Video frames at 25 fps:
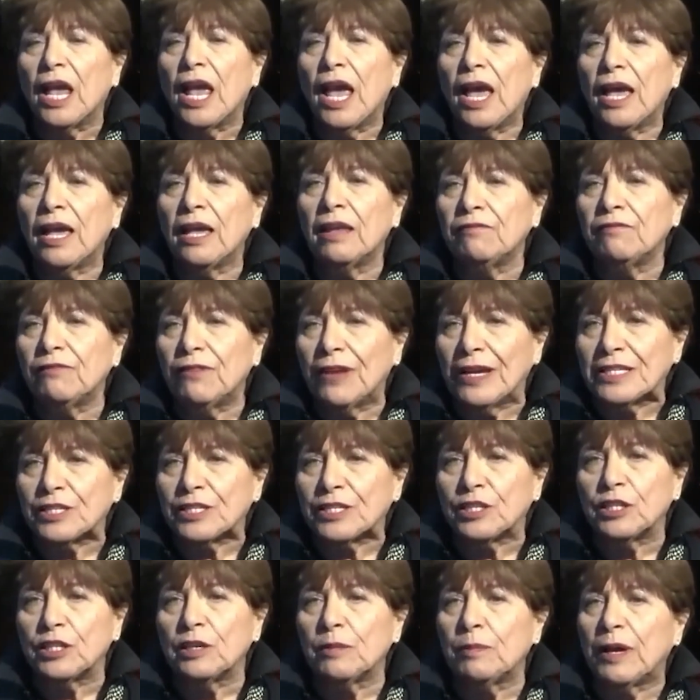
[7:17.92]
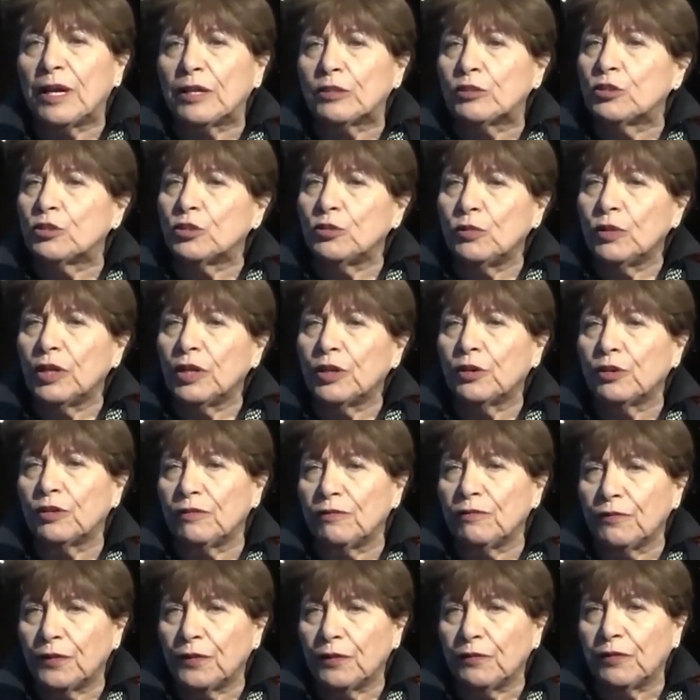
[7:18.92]
invested about
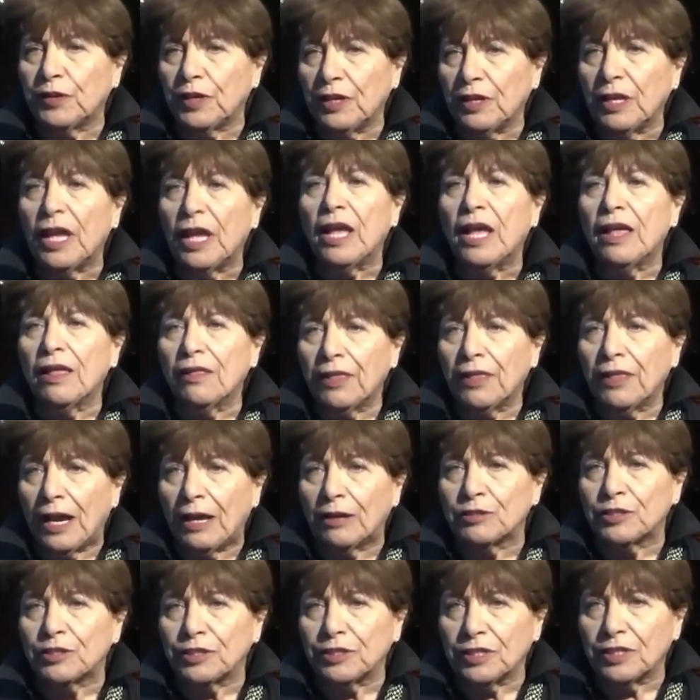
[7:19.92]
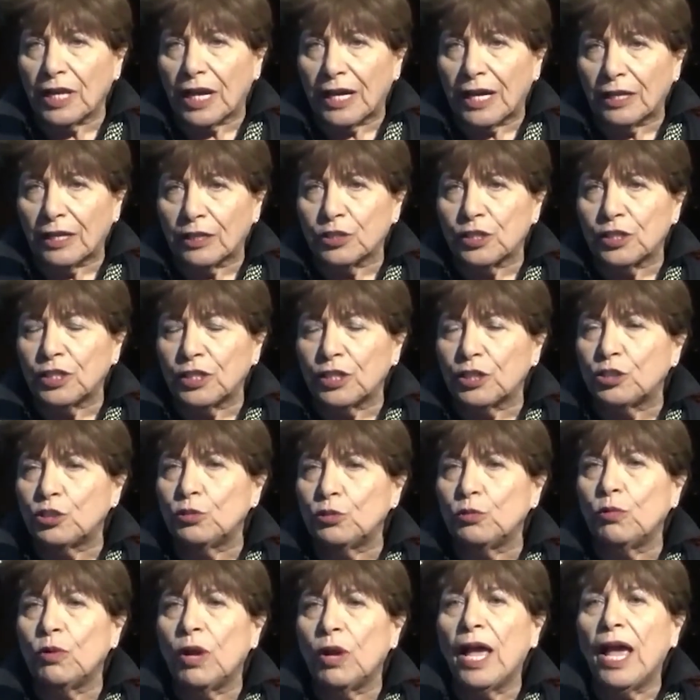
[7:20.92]
$250,000 that
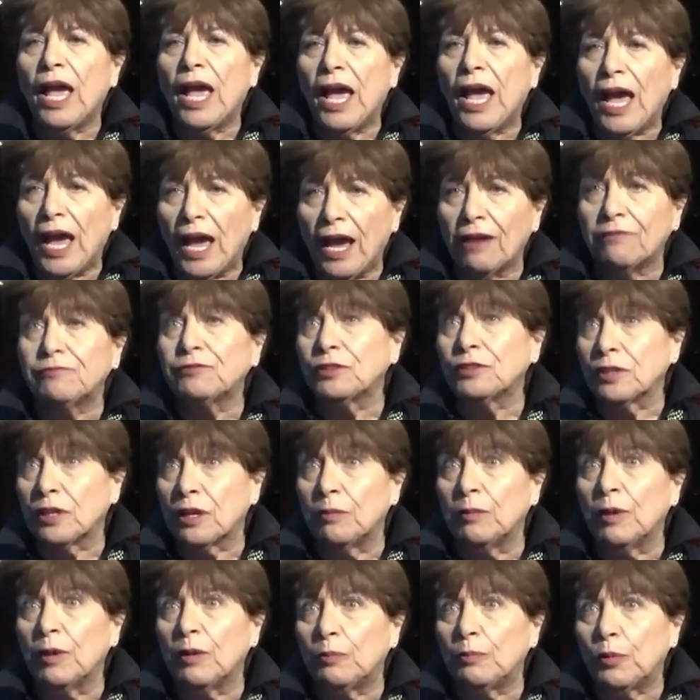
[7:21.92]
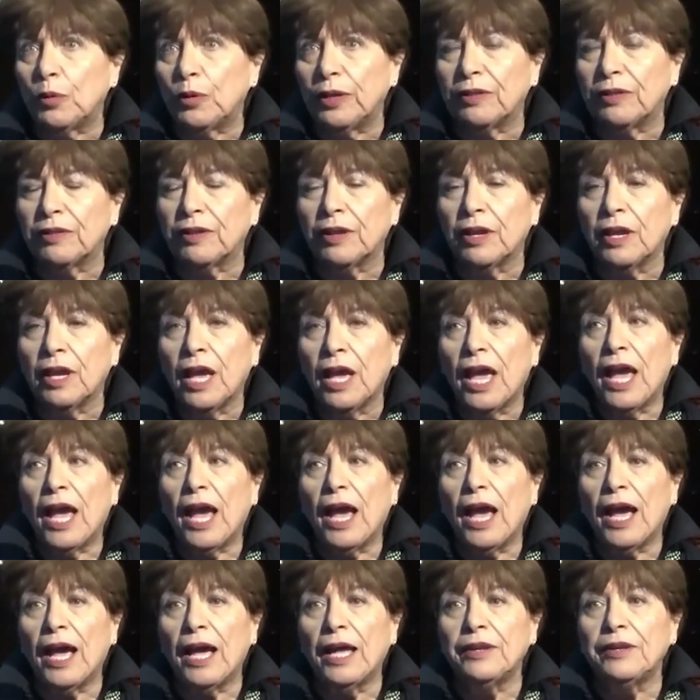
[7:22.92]
you have to come up with.
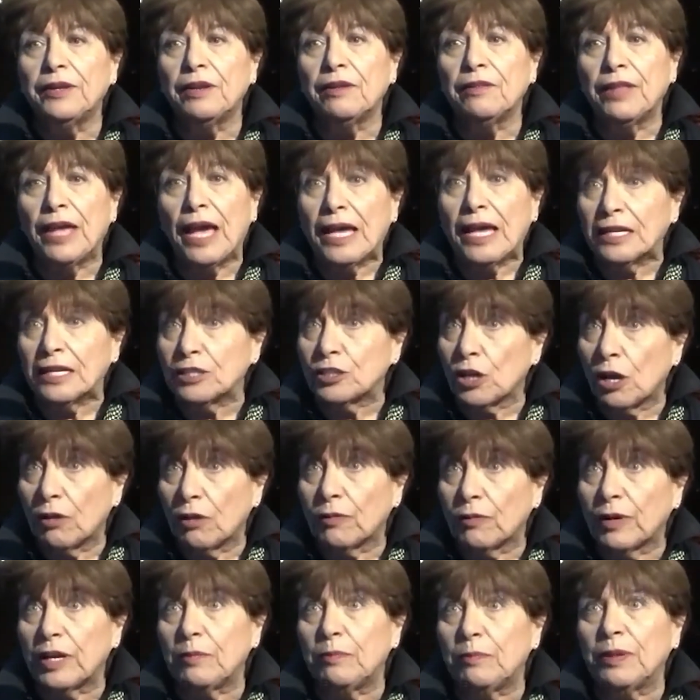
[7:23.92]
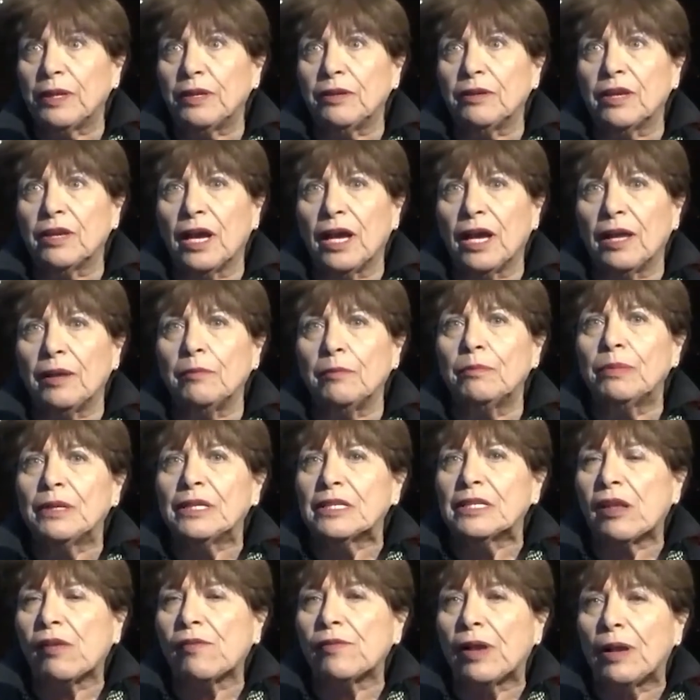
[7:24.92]
And that has already been done.
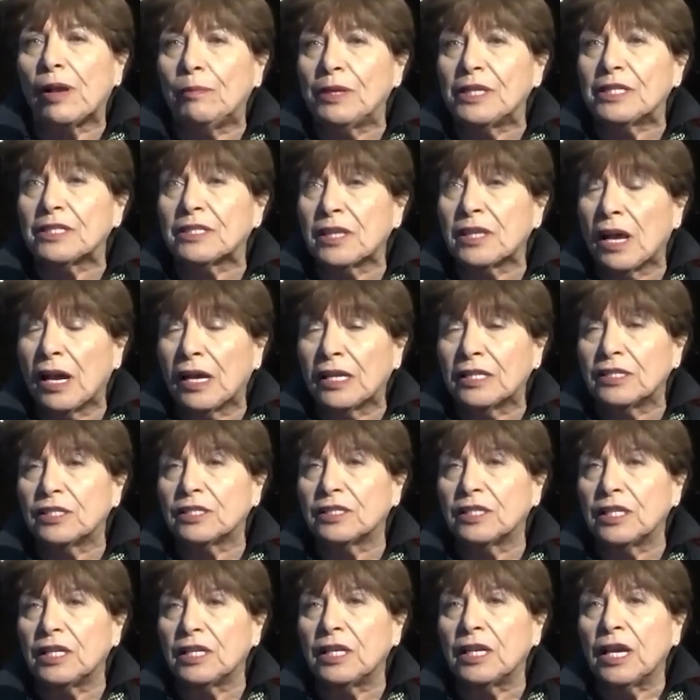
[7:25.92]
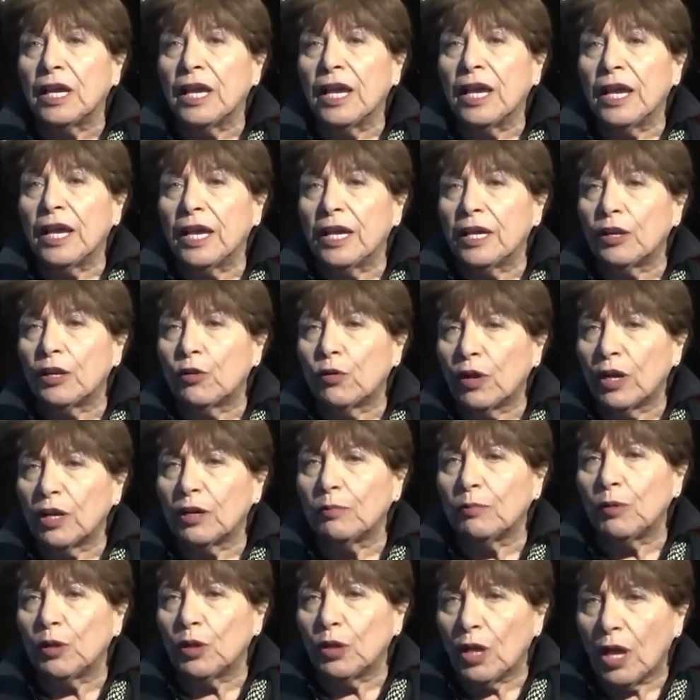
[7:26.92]
Besides the
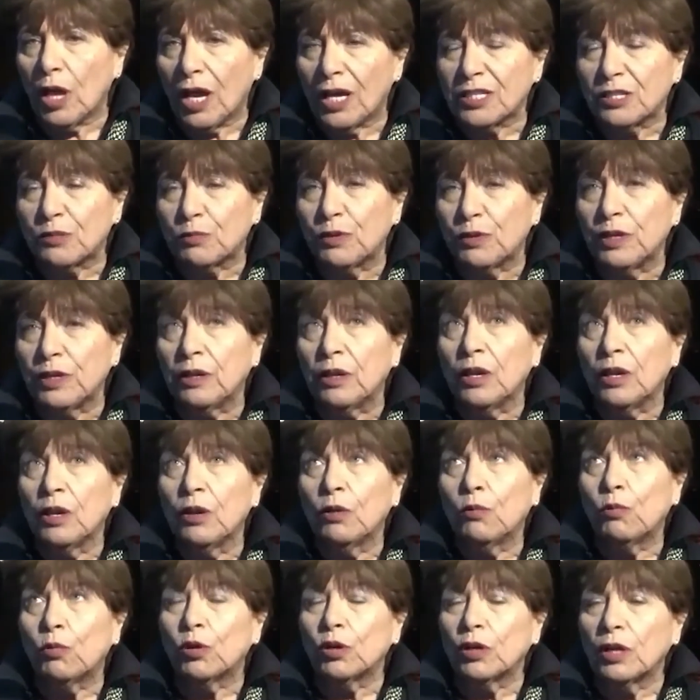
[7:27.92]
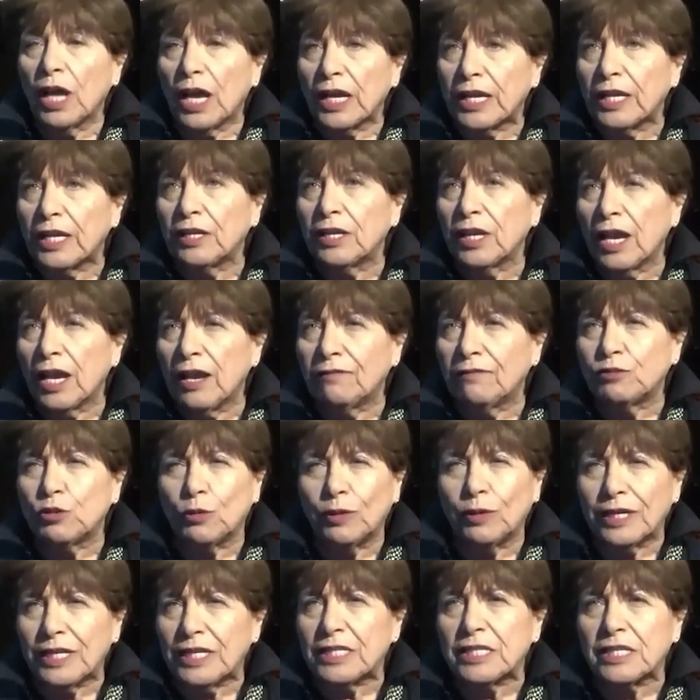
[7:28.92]
incredible loss, we were lucky to have
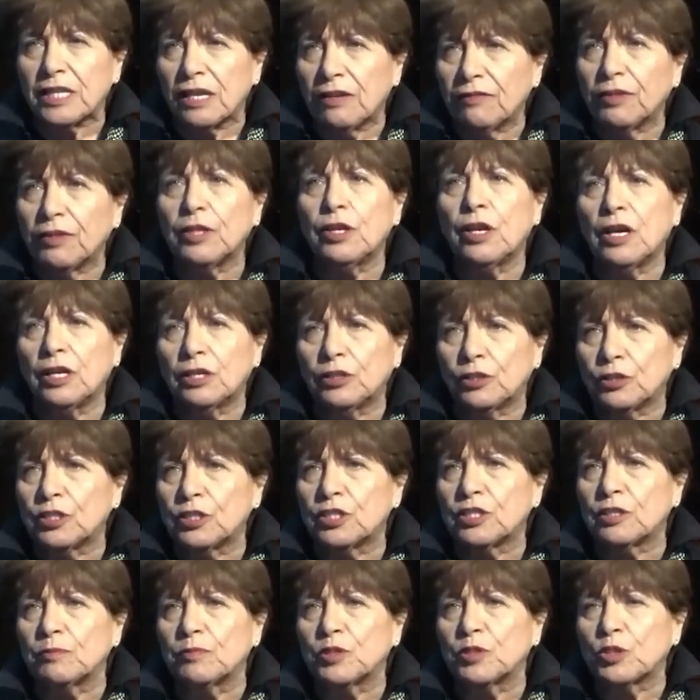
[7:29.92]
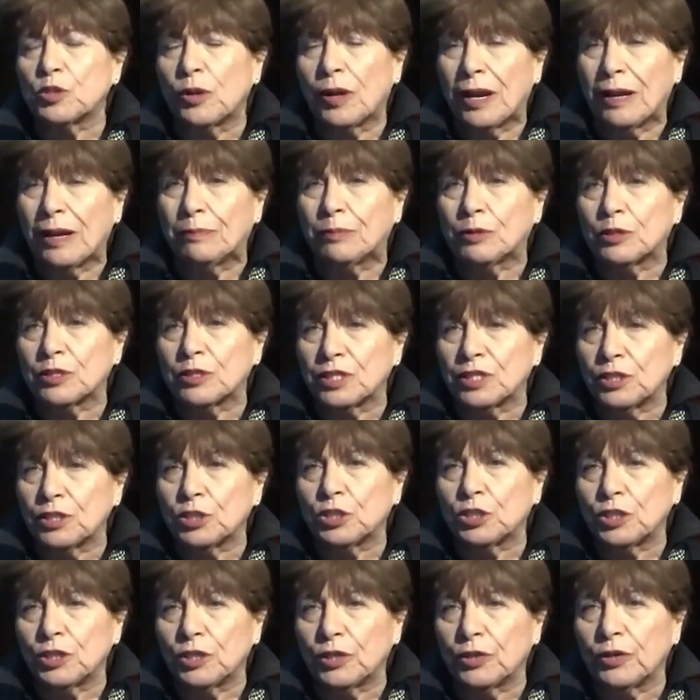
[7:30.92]
2,700 subscribers this
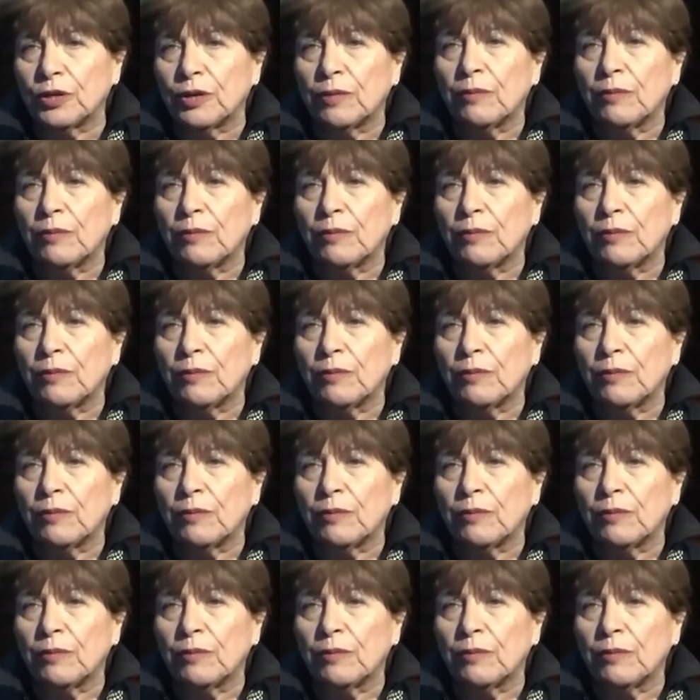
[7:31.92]
year.